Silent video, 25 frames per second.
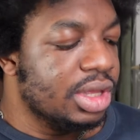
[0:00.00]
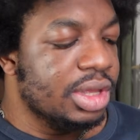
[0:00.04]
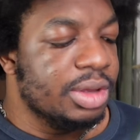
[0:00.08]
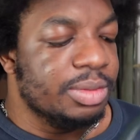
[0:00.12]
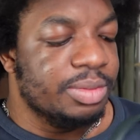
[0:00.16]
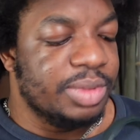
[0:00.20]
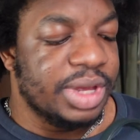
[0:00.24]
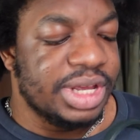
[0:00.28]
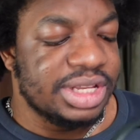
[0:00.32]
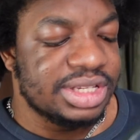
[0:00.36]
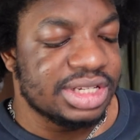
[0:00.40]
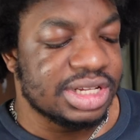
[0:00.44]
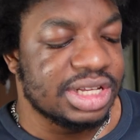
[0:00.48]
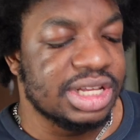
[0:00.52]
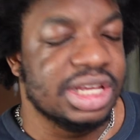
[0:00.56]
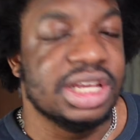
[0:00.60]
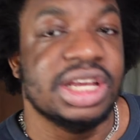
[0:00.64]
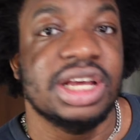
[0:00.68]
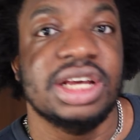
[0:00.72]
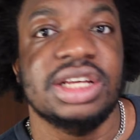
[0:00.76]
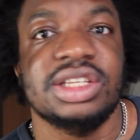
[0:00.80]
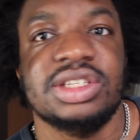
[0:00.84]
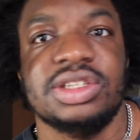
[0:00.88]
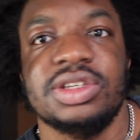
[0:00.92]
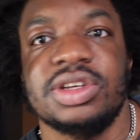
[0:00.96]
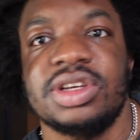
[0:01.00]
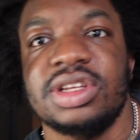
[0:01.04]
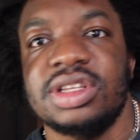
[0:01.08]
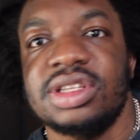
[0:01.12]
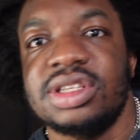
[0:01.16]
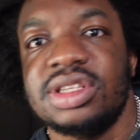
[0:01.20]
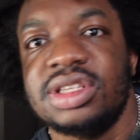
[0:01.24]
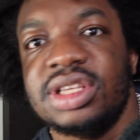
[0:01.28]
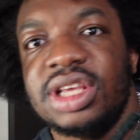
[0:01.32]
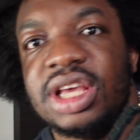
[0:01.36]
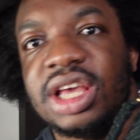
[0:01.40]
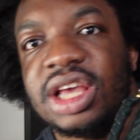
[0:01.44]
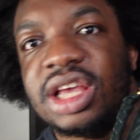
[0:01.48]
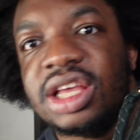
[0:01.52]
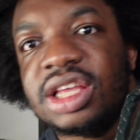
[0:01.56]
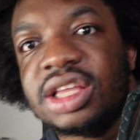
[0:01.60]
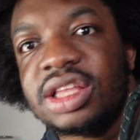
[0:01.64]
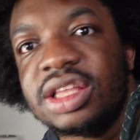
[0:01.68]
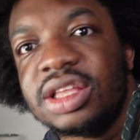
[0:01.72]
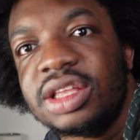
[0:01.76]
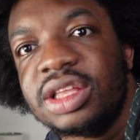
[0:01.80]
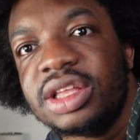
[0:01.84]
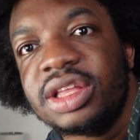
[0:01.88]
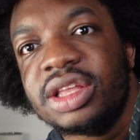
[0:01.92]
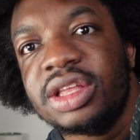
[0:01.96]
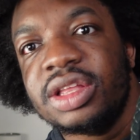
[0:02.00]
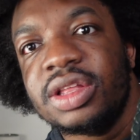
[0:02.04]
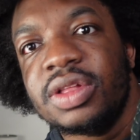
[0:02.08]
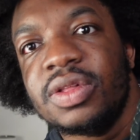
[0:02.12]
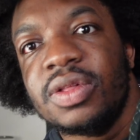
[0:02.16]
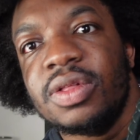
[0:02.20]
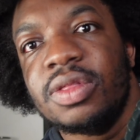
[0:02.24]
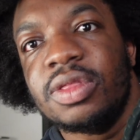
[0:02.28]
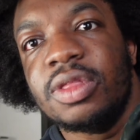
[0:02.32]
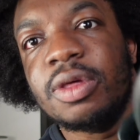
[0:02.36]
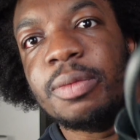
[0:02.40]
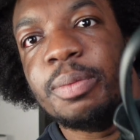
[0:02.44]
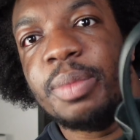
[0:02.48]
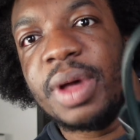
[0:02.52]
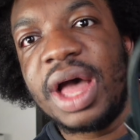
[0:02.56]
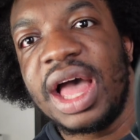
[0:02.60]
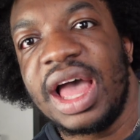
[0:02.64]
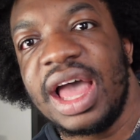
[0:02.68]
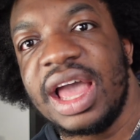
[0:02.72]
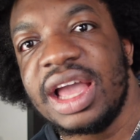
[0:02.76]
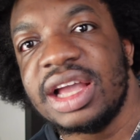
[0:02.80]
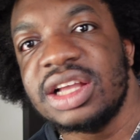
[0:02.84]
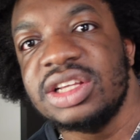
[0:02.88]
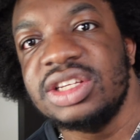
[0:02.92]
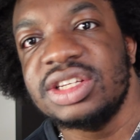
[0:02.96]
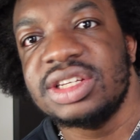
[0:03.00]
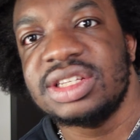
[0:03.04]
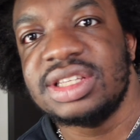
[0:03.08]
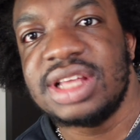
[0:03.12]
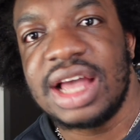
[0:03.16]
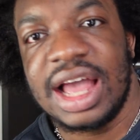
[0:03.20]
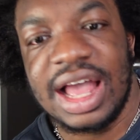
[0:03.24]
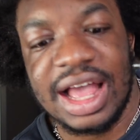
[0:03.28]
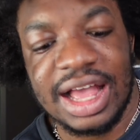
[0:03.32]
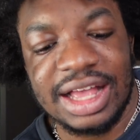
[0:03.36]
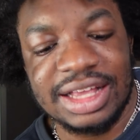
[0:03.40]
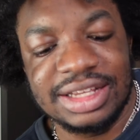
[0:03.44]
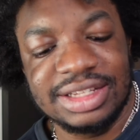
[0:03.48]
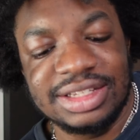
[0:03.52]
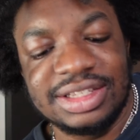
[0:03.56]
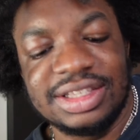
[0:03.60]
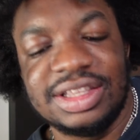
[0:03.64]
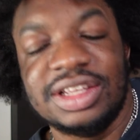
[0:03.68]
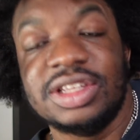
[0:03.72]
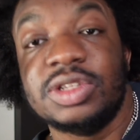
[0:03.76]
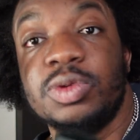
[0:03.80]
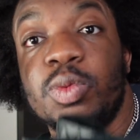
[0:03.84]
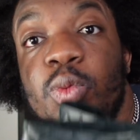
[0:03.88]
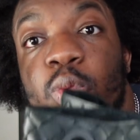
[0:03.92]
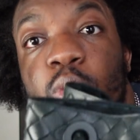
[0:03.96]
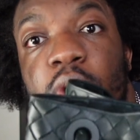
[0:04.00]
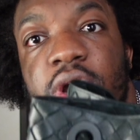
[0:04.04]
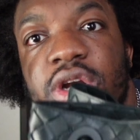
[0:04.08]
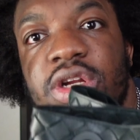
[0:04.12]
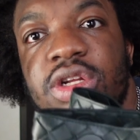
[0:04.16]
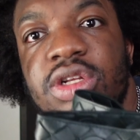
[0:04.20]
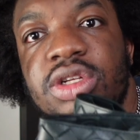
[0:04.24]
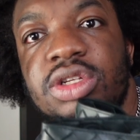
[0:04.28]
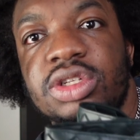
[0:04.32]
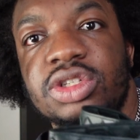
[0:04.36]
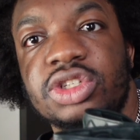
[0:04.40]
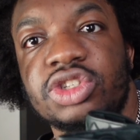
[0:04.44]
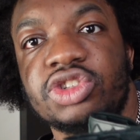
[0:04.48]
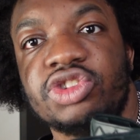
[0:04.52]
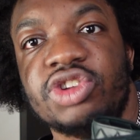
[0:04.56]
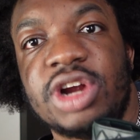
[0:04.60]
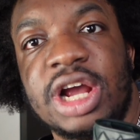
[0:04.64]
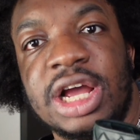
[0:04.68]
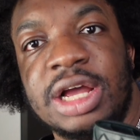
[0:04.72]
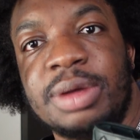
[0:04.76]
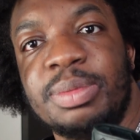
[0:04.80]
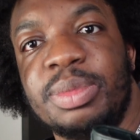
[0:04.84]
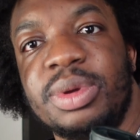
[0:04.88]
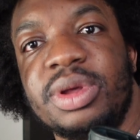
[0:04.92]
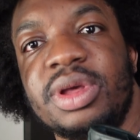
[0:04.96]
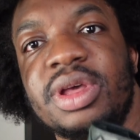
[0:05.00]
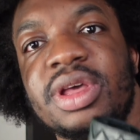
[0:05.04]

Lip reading: basically, as you can see, the bag just has this one strap.